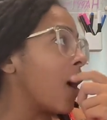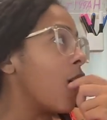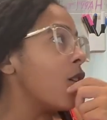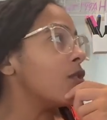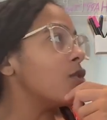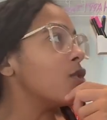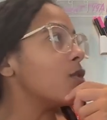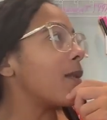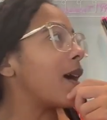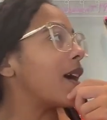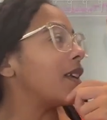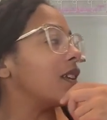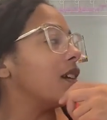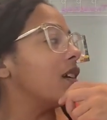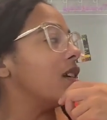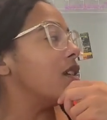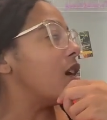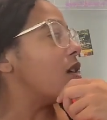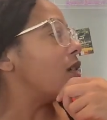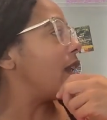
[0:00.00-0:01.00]
Don't do my
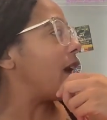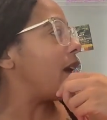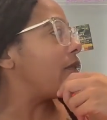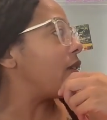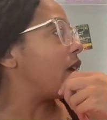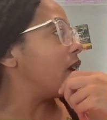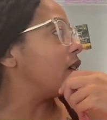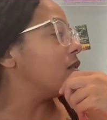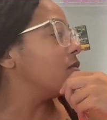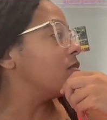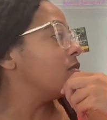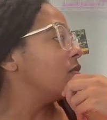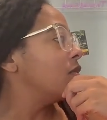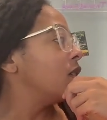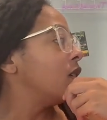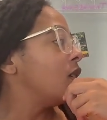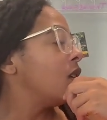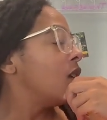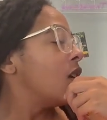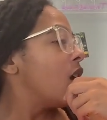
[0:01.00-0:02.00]
son. Don't laugh at
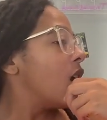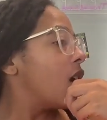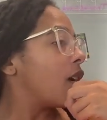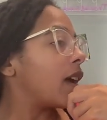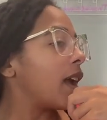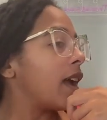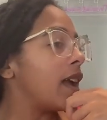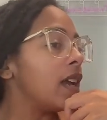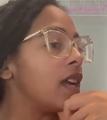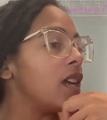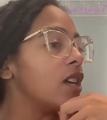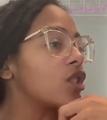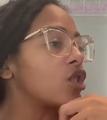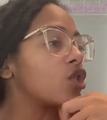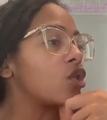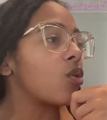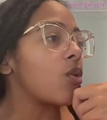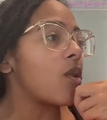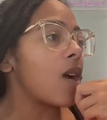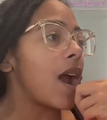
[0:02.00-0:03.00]
him. Okay, he
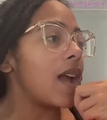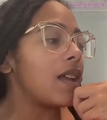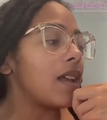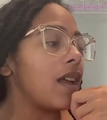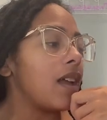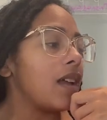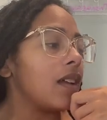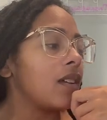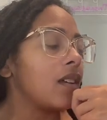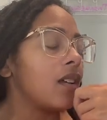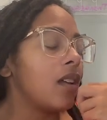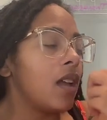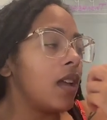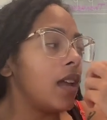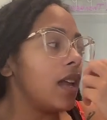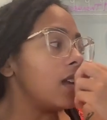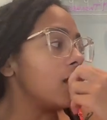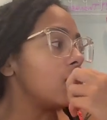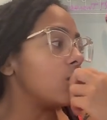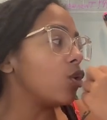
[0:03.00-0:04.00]
is trying.
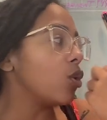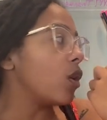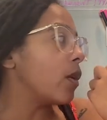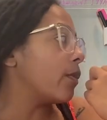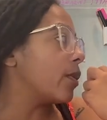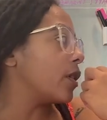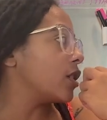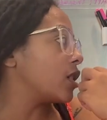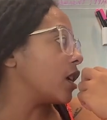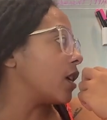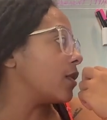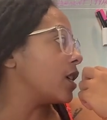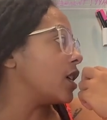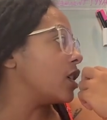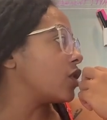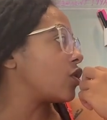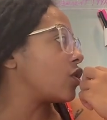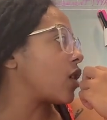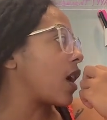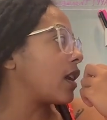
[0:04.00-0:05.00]
He is doing push-ups.
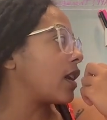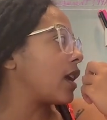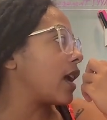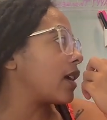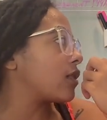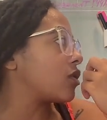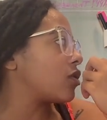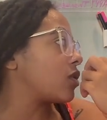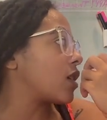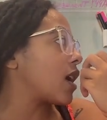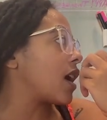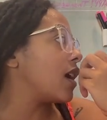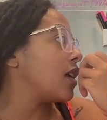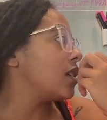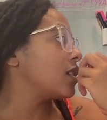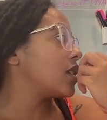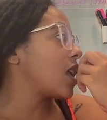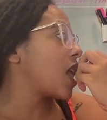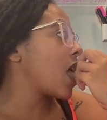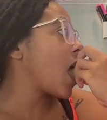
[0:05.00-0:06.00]
He is trying to
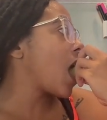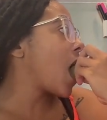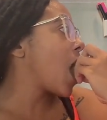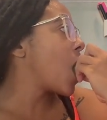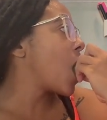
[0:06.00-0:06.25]
exercise.